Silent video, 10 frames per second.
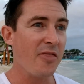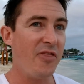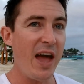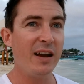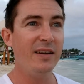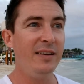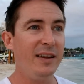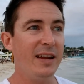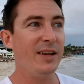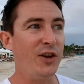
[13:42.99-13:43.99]
Then,
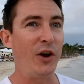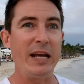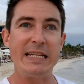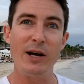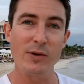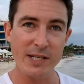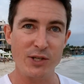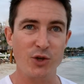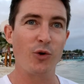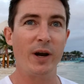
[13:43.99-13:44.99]
you know, he tells his
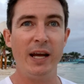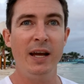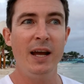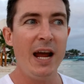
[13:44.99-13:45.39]
story